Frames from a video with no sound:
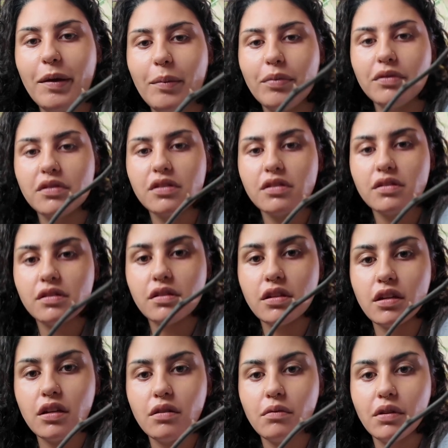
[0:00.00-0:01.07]
be able to
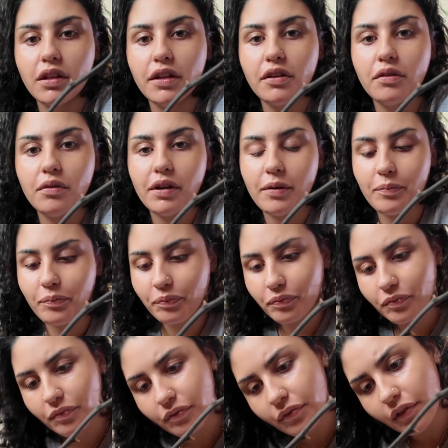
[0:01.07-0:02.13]
see while I do it.
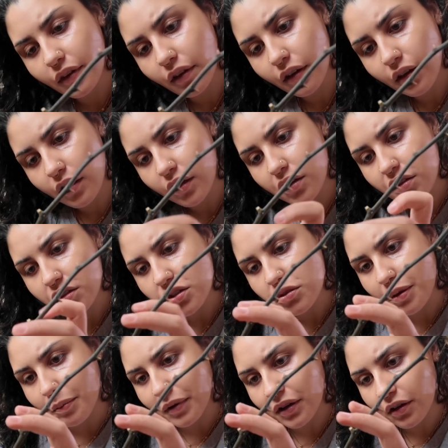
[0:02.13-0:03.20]
So
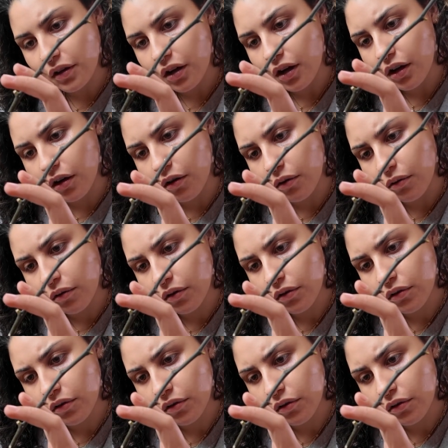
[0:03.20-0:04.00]
I'm gonna go